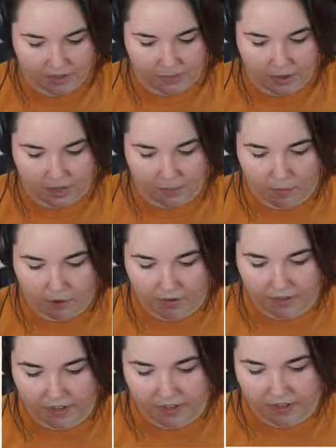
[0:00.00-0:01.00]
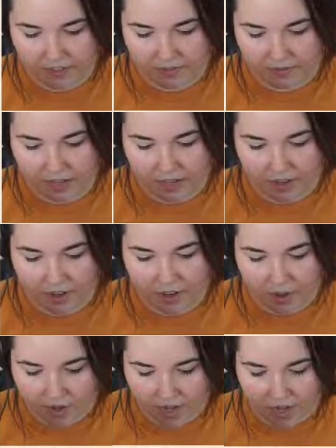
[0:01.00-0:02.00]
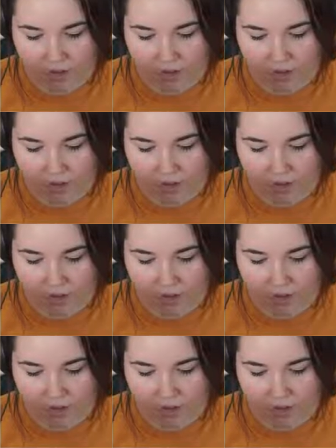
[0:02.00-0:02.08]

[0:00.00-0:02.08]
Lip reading: Many more feelings of, like, okay,